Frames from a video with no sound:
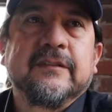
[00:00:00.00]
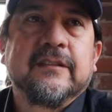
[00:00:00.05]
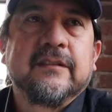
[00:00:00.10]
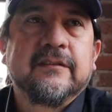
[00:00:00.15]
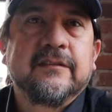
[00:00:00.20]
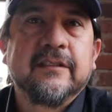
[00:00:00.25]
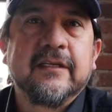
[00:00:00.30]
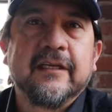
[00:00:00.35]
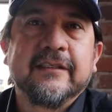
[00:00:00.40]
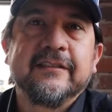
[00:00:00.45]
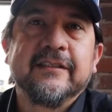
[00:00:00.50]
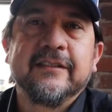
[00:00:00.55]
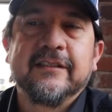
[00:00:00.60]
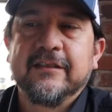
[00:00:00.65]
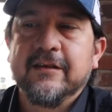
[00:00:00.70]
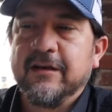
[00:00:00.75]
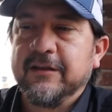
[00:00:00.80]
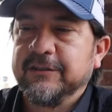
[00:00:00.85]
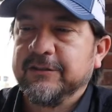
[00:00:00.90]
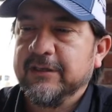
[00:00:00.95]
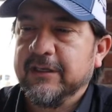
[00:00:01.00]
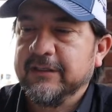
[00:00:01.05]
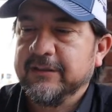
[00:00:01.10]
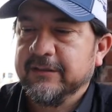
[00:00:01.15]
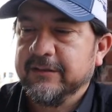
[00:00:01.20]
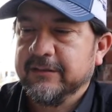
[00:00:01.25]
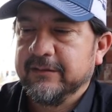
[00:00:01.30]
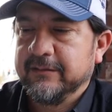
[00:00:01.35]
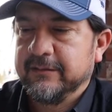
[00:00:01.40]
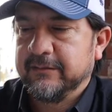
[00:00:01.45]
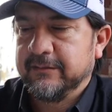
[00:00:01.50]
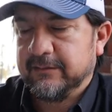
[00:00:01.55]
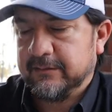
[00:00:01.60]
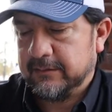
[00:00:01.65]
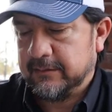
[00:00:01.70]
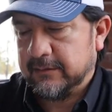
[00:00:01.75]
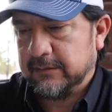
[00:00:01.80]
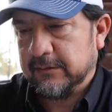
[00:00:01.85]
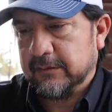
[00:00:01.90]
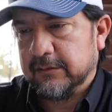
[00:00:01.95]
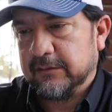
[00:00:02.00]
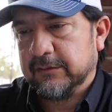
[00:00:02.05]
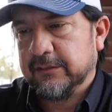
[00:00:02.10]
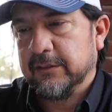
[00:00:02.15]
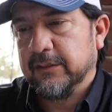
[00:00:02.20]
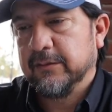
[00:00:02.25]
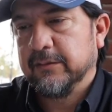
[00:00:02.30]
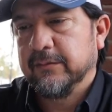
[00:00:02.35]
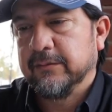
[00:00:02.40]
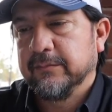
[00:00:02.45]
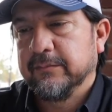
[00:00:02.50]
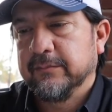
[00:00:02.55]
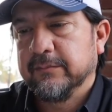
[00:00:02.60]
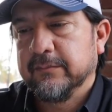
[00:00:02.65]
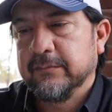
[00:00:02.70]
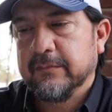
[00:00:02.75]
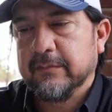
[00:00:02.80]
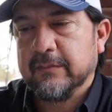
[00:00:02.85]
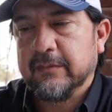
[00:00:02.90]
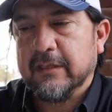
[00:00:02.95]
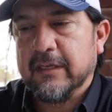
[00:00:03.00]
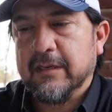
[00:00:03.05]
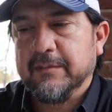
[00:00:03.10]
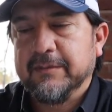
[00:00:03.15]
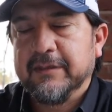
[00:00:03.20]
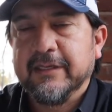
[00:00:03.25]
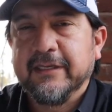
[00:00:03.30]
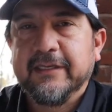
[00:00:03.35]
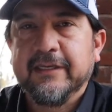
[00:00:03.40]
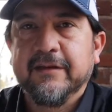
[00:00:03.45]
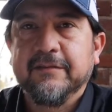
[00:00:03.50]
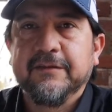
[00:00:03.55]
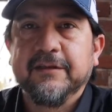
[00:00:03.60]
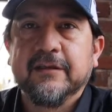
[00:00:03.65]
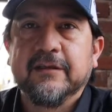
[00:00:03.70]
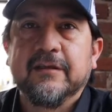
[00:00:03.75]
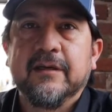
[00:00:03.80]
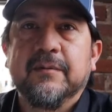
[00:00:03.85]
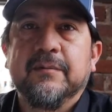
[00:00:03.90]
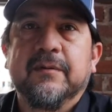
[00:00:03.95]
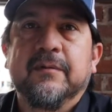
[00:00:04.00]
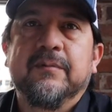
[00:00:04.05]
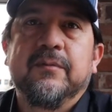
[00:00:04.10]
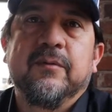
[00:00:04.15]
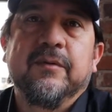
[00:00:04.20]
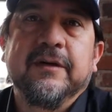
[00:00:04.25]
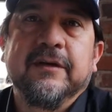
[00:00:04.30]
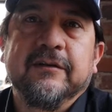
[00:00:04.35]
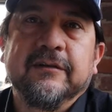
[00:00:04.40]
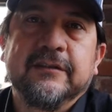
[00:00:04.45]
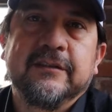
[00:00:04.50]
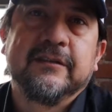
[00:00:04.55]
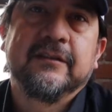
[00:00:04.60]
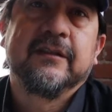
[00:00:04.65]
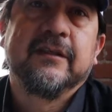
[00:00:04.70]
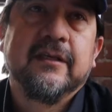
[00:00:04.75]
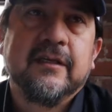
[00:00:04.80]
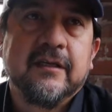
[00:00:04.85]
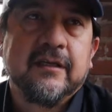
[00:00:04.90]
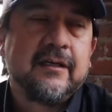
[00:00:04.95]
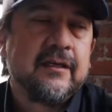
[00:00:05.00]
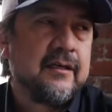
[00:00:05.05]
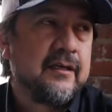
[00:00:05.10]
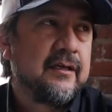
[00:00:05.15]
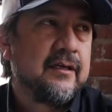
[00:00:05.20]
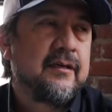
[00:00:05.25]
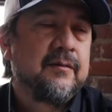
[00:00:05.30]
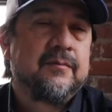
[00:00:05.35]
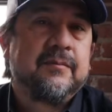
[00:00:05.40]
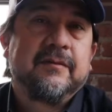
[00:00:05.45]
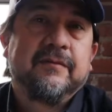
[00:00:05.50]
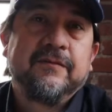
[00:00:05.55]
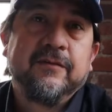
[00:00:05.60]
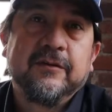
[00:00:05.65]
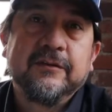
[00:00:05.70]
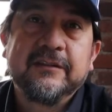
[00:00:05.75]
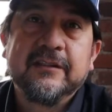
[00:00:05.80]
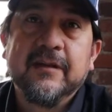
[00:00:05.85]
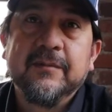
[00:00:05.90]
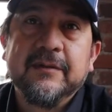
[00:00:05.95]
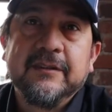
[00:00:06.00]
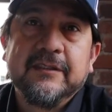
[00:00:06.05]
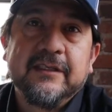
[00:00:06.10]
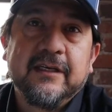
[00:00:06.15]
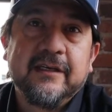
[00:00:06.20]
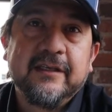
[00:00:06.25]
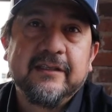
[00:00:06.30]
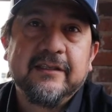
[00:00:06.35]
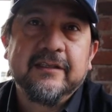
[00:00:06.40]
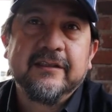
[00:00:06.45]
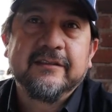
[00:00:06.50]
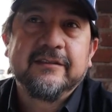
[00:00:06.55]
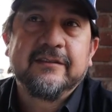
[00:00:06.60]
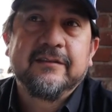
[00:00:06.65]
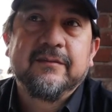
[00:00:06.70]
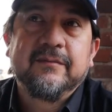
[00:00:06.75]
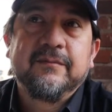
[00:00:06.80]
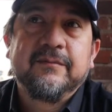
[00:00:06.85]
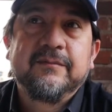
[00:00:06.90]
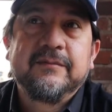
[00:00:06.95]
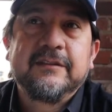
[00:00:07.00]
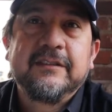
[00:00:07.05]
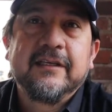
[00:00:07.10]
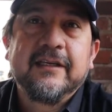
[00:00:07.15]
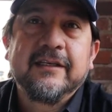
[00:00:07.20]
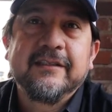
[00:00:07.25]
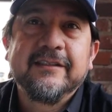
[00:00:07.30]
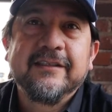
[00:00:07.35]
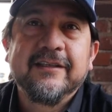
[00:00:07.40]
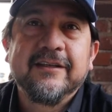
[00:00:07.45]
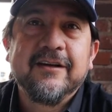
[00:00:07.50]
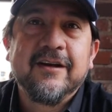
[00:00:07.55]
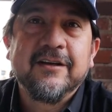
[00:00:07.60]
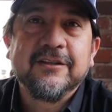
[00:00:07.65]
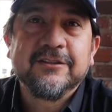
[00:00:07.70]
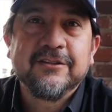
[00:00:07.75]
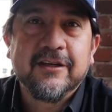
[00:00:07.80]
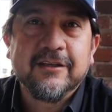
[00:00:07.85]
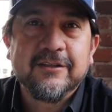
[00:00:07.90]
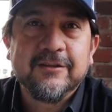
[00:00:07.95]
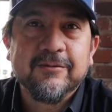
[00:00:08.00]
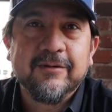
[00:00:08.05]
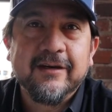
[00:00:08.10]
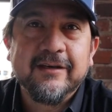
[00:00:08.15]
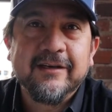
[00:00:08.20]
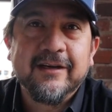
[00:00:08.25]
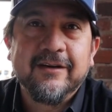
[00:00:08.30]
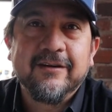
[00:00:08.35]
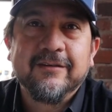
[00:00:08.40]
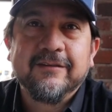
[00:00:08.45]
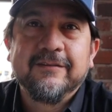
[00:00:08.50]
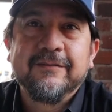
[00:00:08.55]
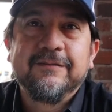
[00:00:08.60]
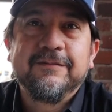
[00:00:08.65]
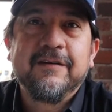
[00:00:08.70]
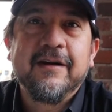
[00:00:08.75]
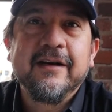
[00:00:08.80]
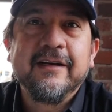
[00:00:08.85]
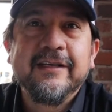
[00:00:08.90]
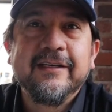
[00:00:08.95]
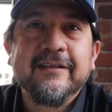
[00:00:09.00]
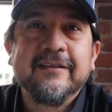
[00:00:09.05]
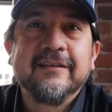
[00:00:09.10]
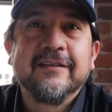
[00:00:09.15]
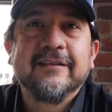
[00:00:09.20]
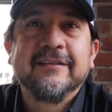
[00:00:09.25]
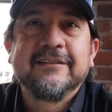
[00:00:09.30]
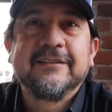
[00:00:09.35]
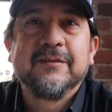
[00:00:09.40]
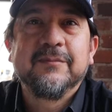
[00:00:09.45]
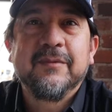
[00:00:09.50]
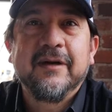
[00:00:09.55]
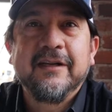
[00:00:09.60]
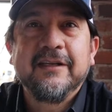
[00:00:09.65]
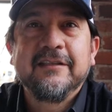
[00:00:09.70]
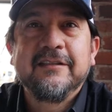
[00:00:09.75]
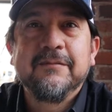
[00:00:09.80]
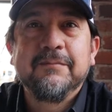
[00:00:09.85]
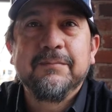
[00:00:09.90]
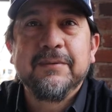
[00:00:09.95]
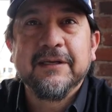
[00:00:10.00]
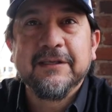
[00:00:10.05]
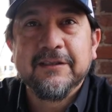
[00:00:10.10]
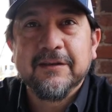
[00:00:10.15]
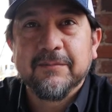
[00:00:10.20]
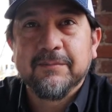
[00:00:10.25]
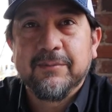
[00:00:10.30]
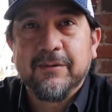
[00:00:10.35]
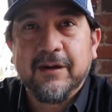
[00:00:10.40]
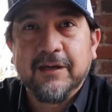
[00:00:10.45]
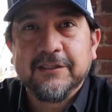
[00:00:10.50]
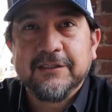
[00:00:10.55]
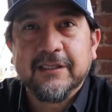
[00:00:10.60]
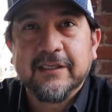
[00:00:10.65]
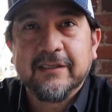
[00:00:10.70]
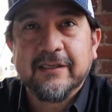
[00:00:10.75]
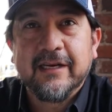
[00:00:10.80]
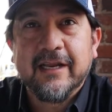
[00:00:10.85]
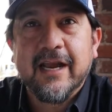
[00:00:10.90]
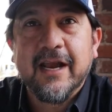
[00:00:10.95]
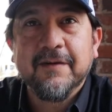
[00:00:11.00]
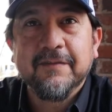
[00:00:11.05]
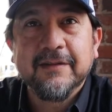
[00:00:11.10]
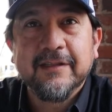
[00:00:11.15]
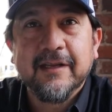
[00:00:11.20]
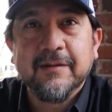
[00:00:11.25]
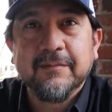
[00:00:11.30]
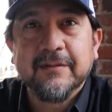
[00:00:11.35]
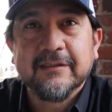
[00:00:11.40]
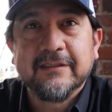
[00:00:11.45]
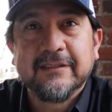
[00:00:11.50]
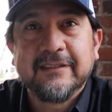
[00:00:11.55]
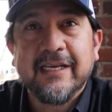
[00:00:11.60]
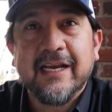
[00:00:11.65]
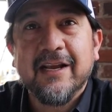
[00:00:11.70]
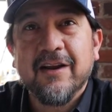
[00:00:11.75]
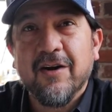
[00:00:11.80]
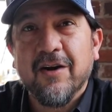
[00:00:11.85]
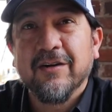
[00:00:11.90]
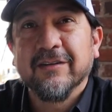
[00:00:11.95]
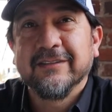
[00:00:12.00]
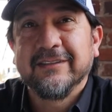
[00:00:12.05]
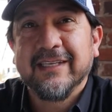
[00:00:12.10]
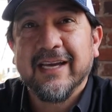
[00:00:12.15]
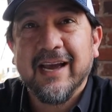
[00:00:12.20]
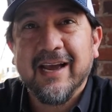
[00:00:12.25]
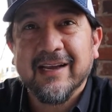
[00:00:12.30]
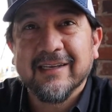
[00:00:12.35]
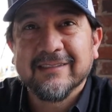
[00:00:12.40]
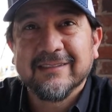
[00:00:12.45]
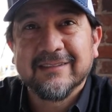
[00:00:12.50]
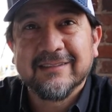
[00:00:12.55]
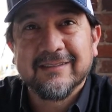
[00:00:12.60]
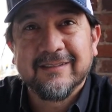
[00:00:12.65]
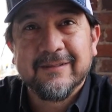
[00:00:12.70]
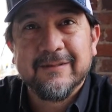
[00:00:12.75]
selecting a contractor. So I'm gonna give you a couple of pointers. Well, first, let me tell you this. Selecting a contractor right now, finding somebody to bid your project, having them to stay on task,